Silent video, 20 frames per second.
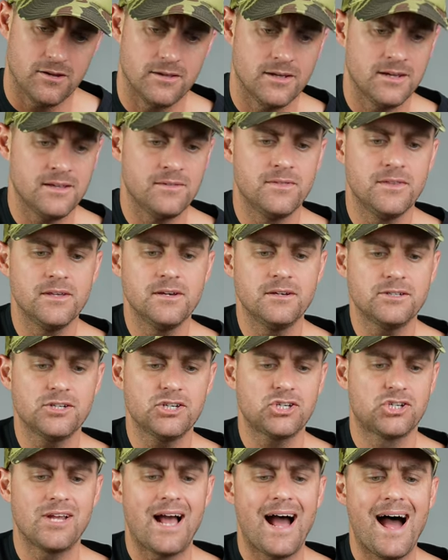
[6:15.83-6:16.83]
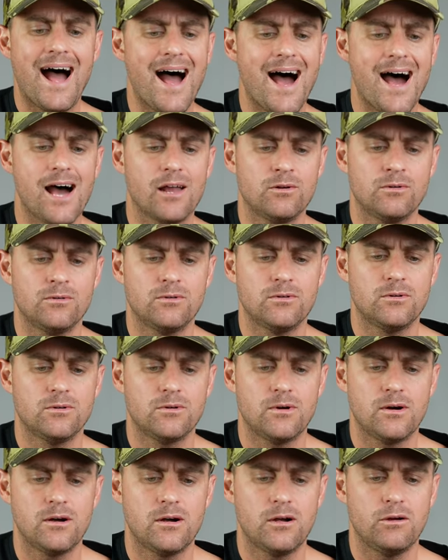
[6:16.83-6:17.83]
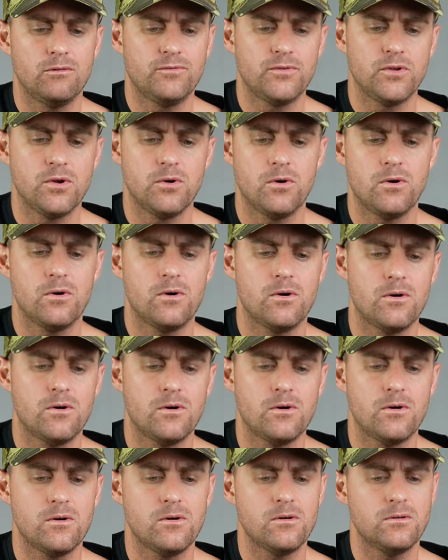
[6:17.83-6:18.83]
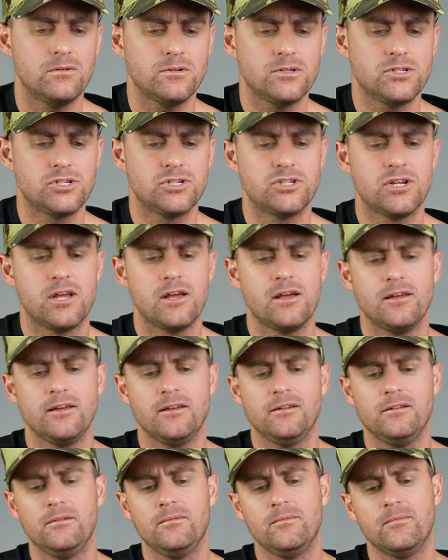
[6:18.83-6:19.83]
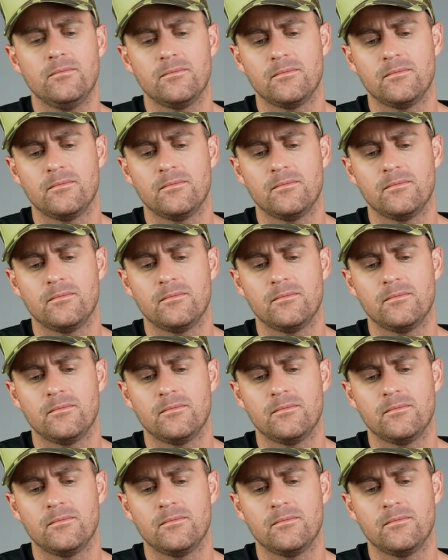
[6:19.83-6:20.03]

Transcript: in the shadow of your shame.